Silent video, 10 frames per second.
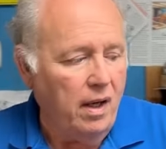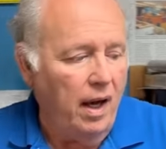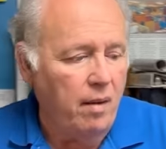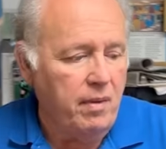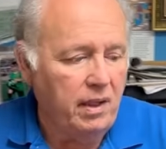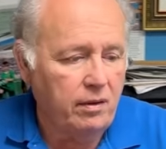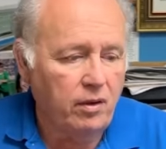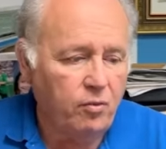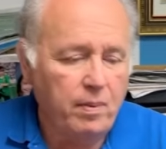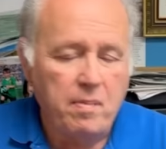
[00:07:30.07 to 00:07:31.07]
I mean,
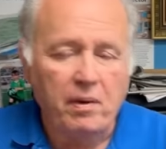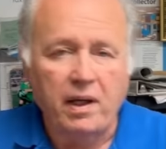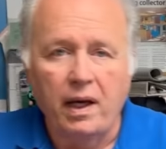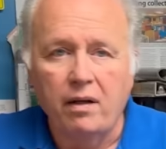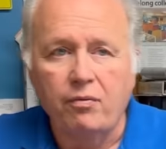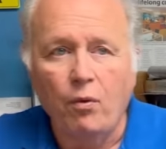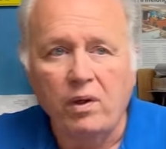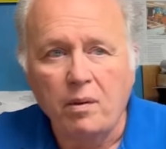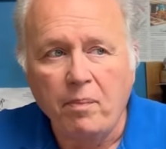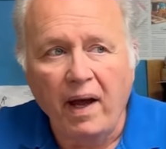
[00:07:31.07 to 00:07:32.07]
because people can't
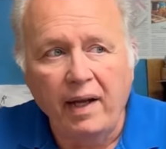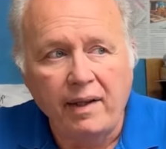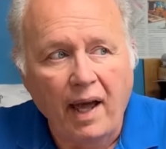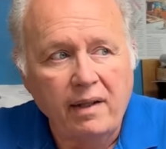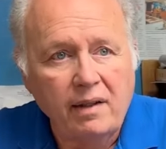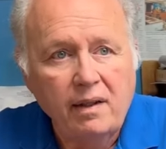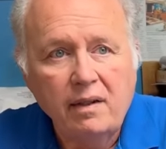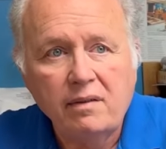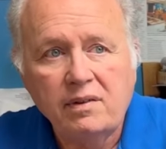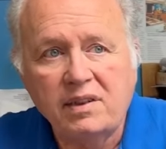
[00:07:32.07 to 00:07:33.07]
afford to pay that
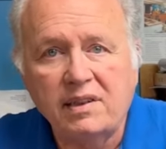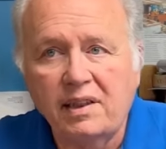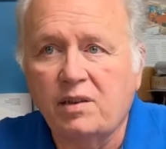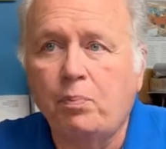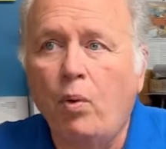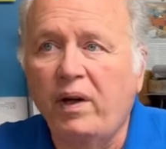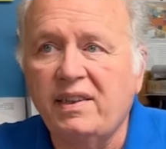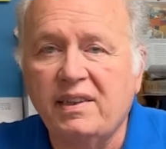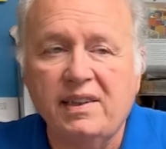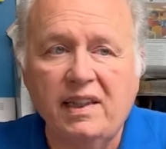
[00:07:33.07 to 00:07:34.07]

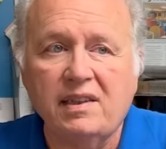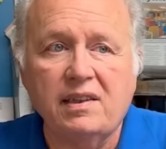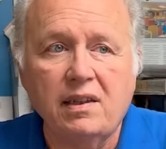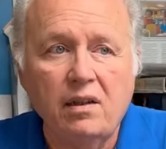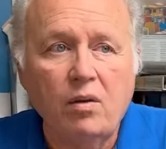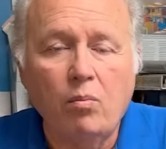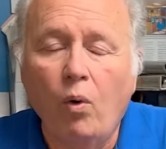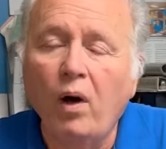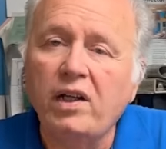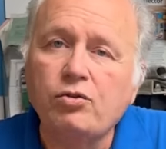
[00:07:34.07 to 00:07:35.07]
6.6
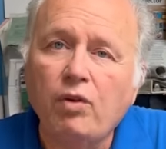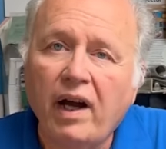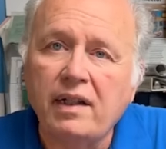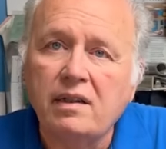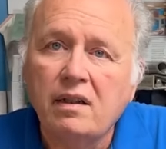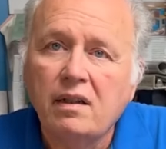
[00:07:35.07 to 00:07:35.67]
mortgage rate